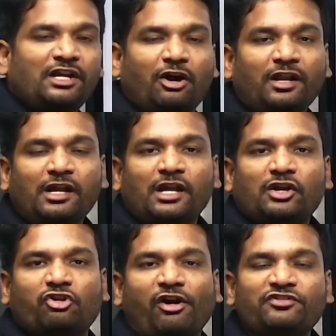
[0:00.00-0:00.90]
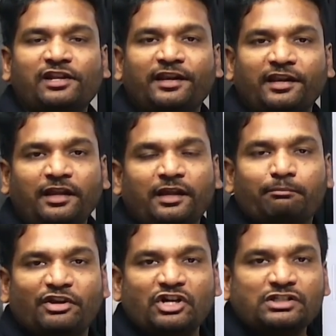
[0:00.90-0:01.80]
or conciliatory
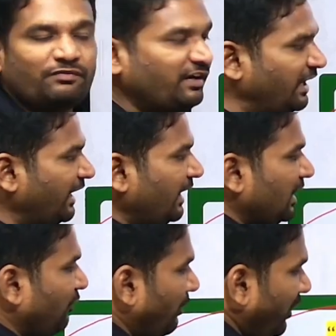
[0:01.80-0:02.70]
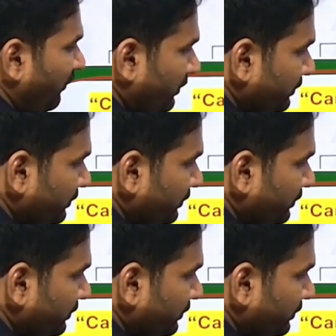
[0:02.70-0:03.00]
measures were taken in the form of,